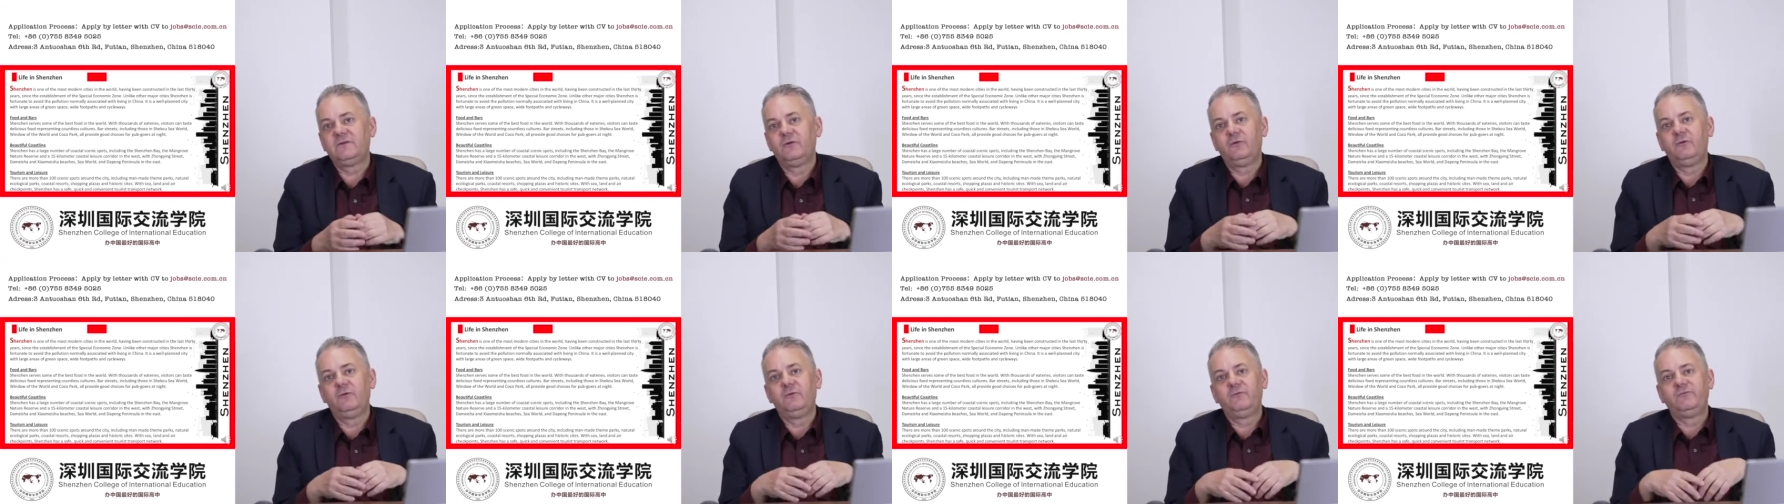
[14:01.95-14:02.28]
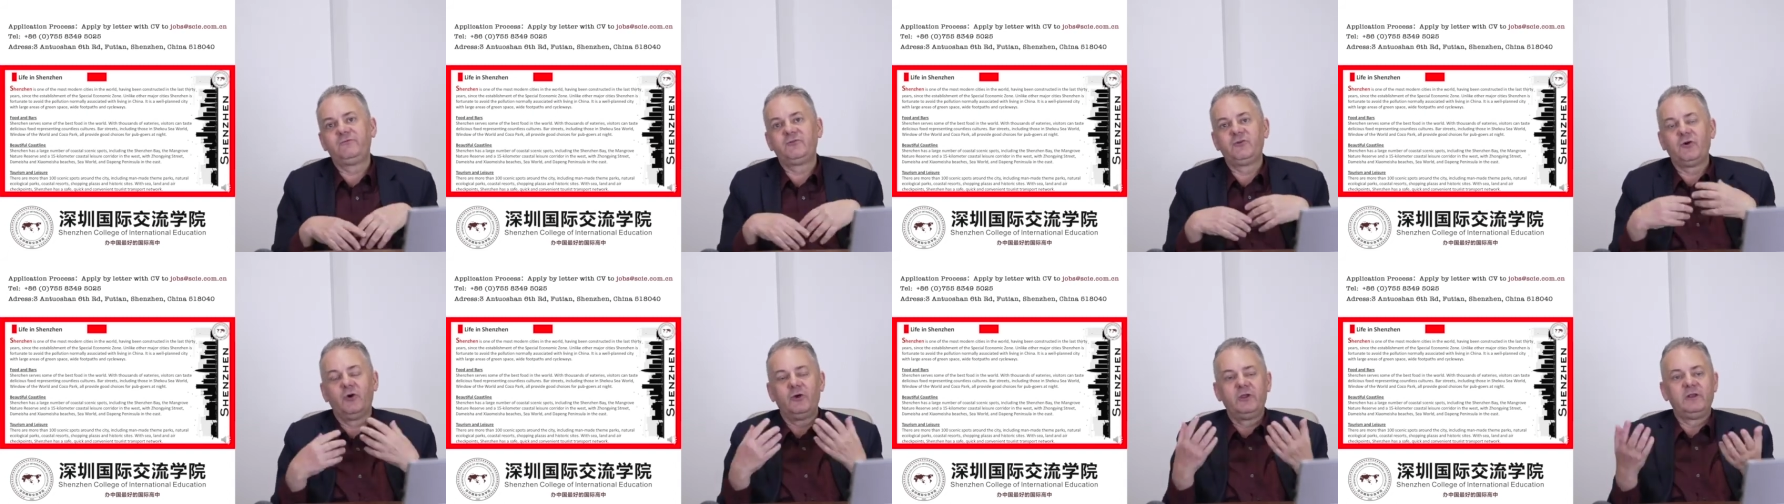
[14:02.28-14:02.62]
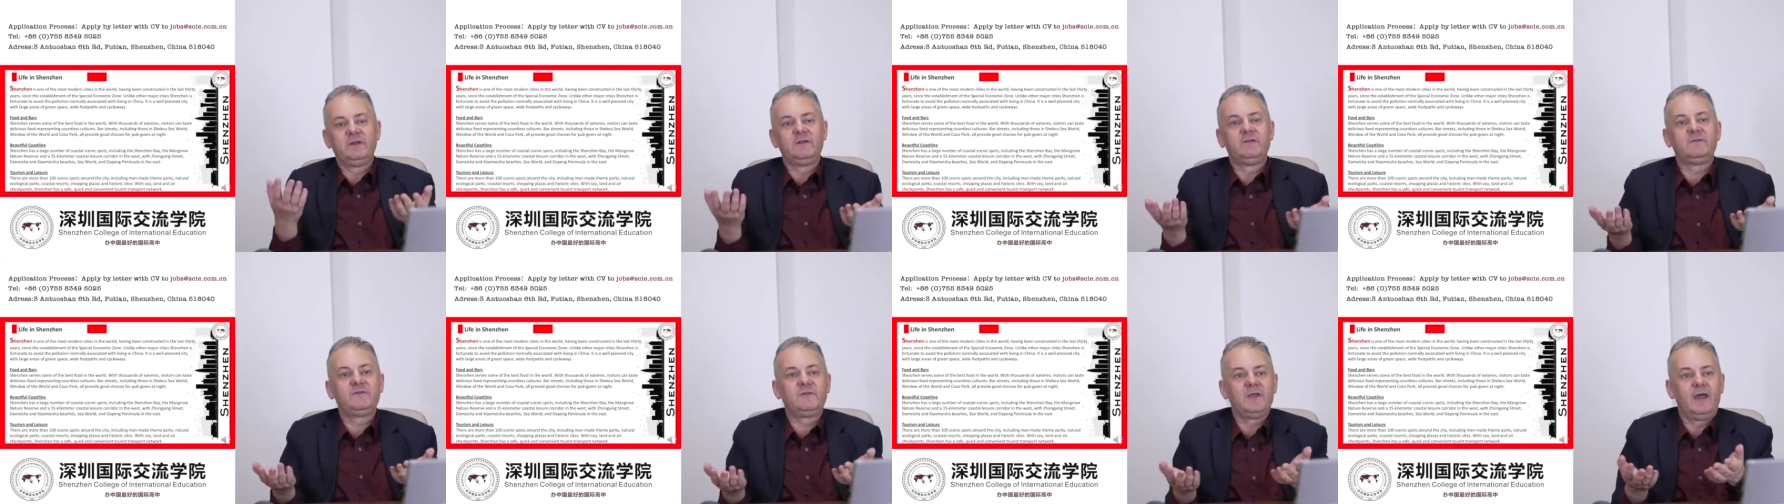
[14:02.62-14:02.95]
who
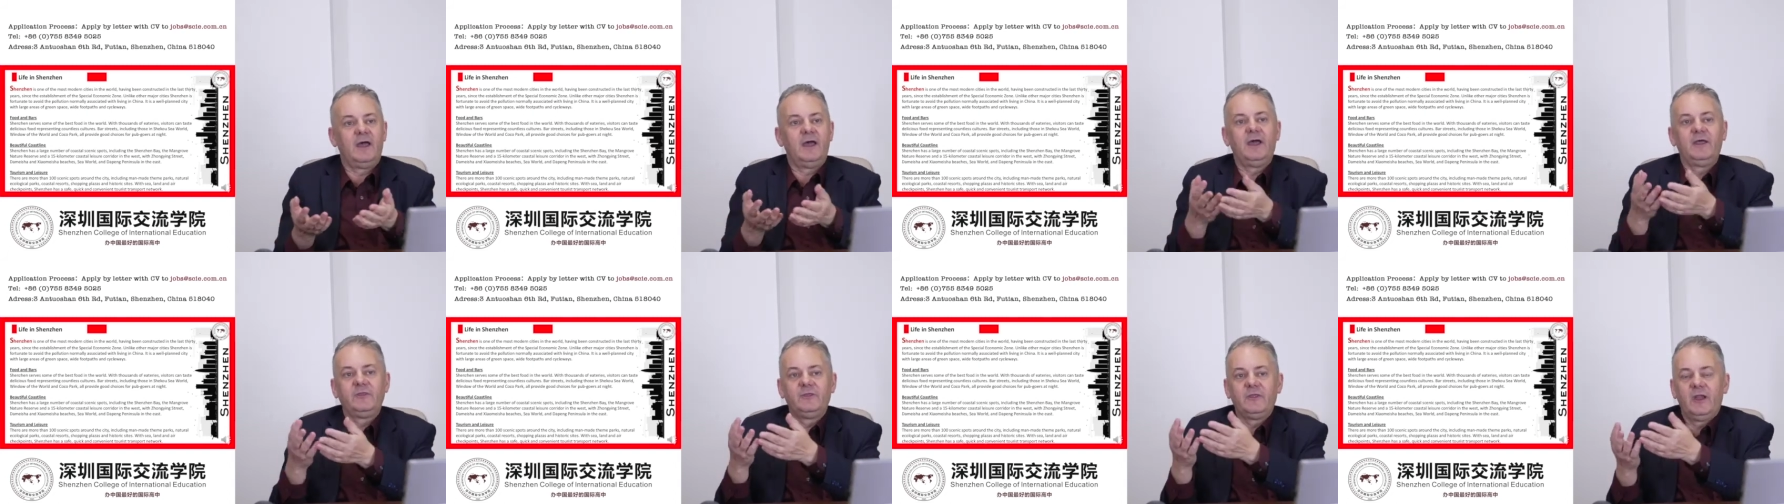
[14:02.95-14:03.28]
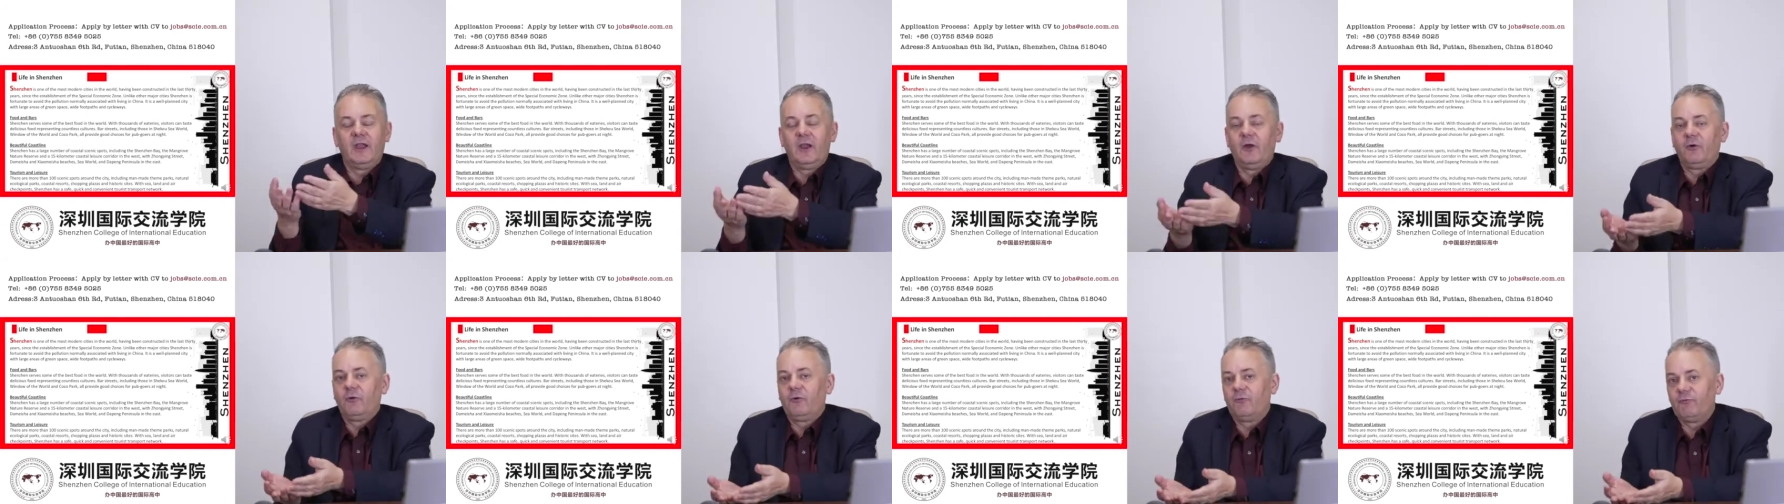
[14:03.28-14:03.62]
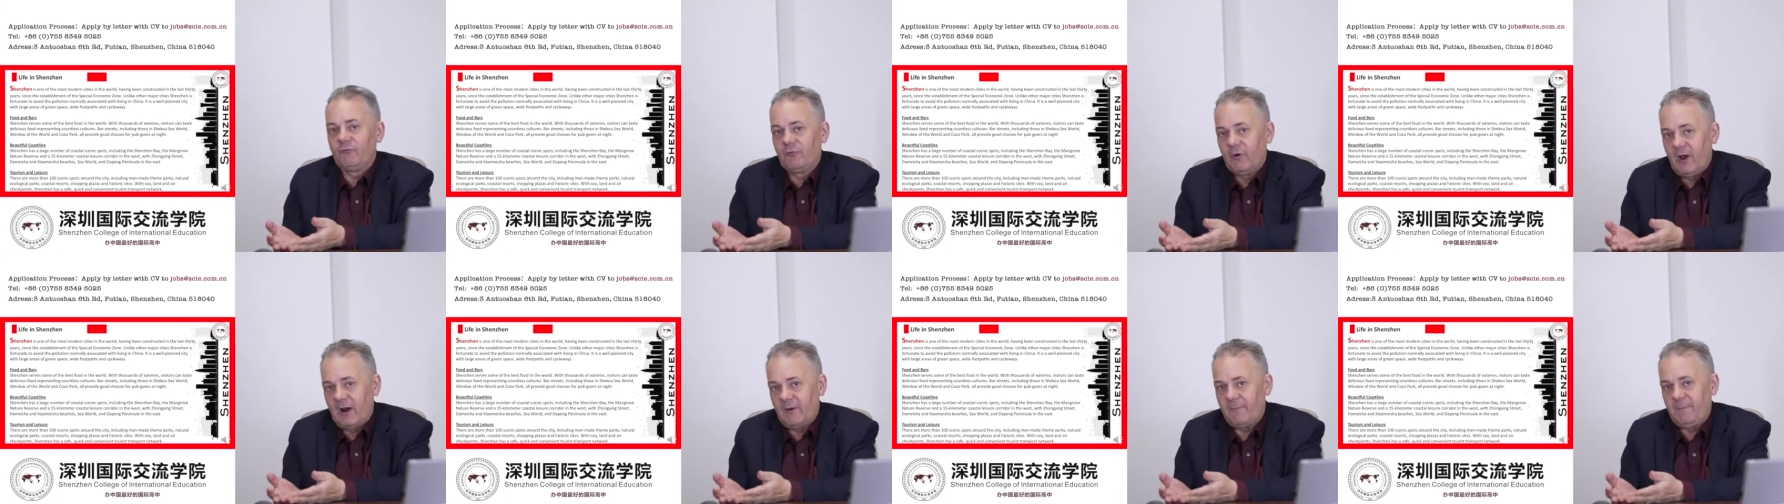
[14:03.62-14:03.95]
joined the local
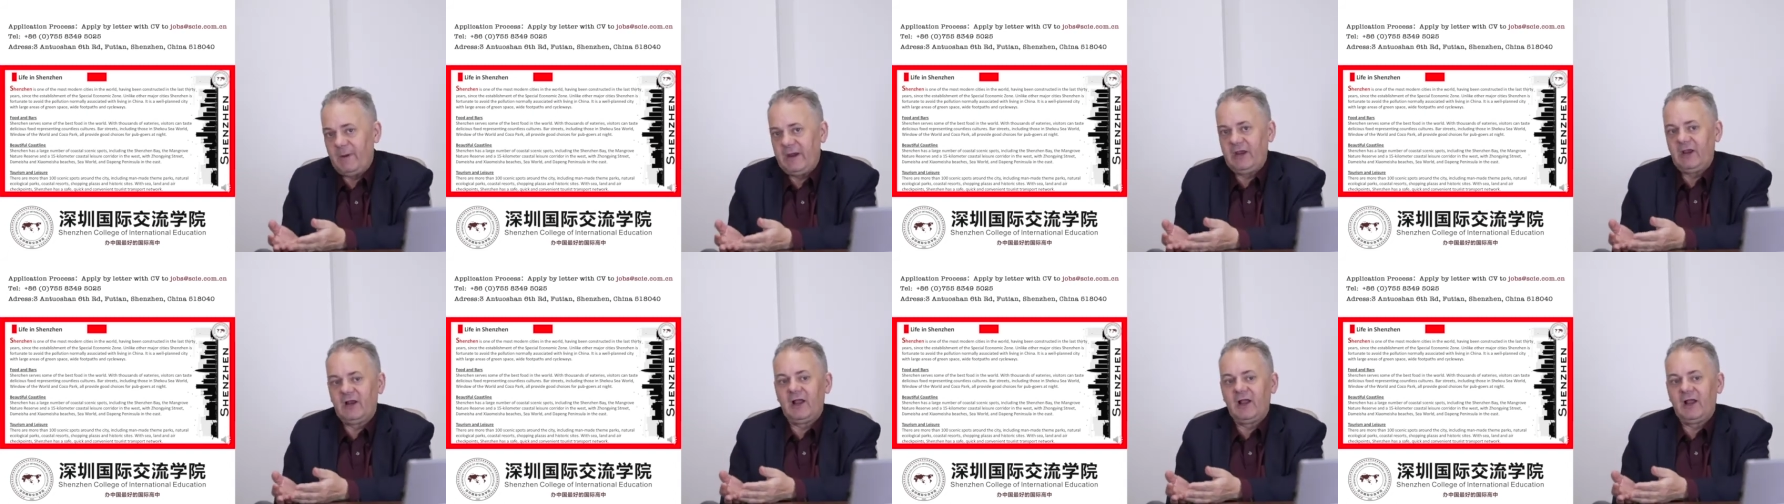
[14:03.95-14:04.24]
rugby